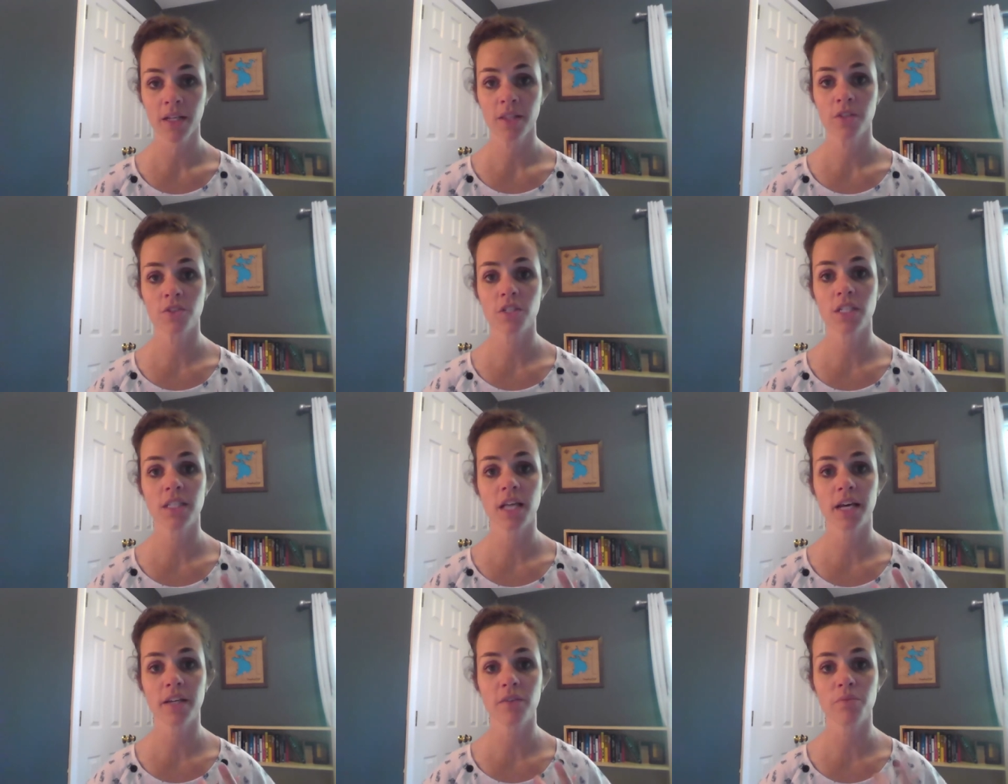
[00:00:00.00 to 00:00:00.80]
there's a
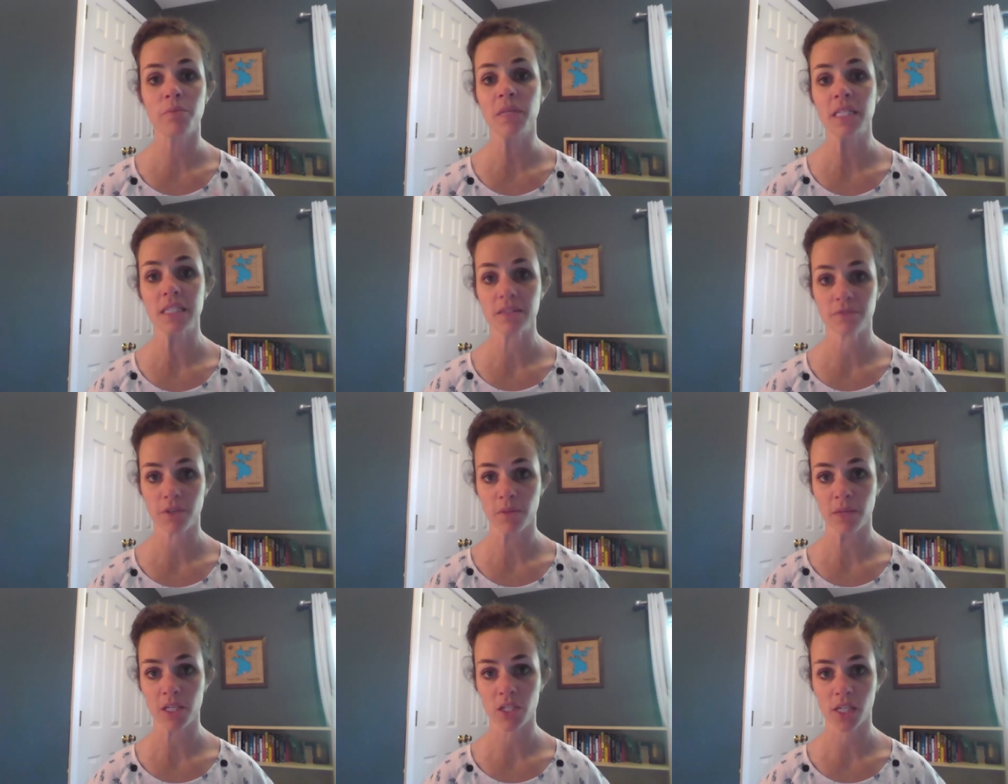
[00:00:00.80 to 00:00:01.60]
lot of
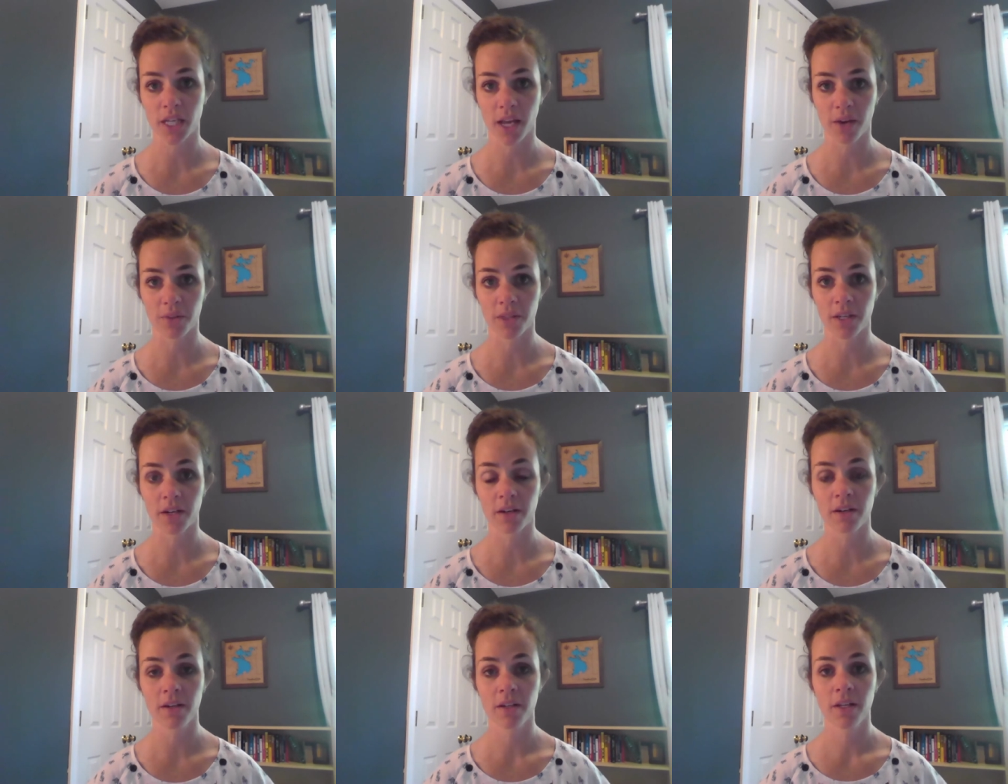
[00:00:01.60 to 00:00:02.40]
misinformation out there.